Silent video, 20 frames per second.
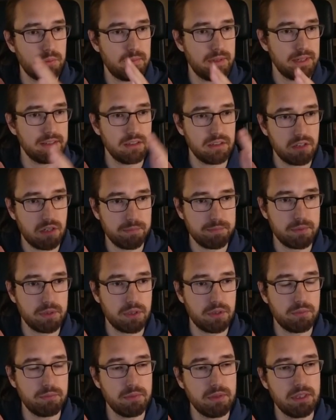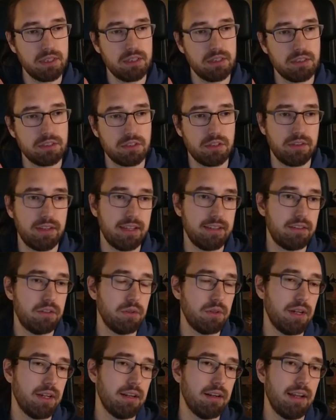magnet, opto, so that you
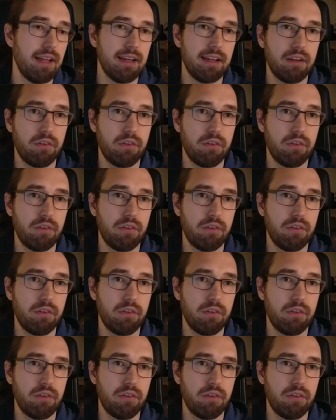can like